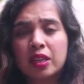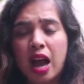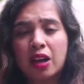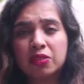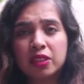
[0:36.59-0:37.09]

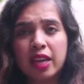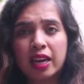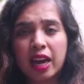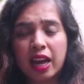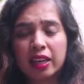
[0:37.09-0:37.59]
After
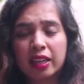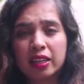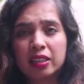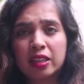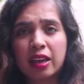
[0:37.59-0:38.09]
that,
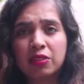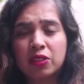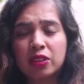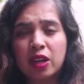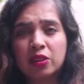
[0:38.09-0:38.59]
I left
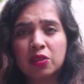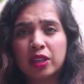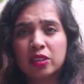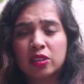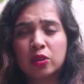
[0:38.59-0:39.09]
the
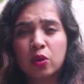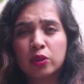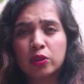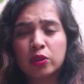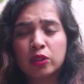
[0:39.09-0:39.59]
country to go
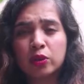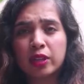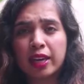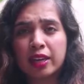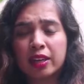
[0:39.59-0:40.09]
to
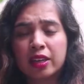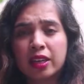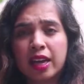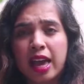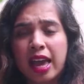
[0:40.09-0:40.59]
UK,
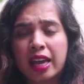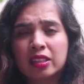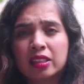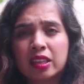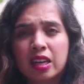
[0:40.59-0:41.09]

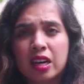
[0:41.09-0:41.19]
and